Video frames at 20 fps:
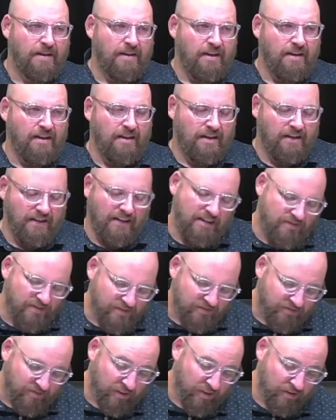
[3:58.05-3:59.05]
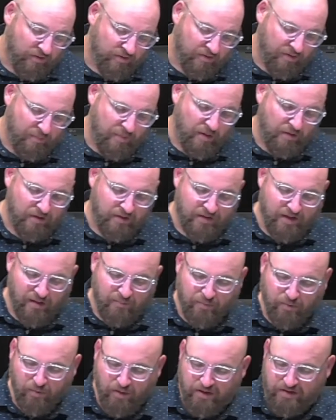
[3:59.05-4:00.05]
And even further to build on
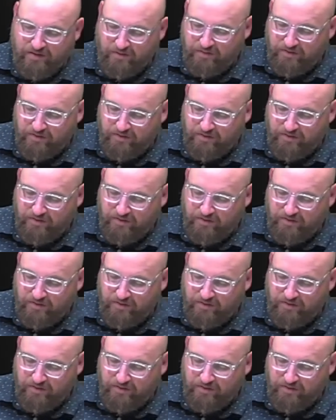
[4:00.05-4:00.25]
that point, the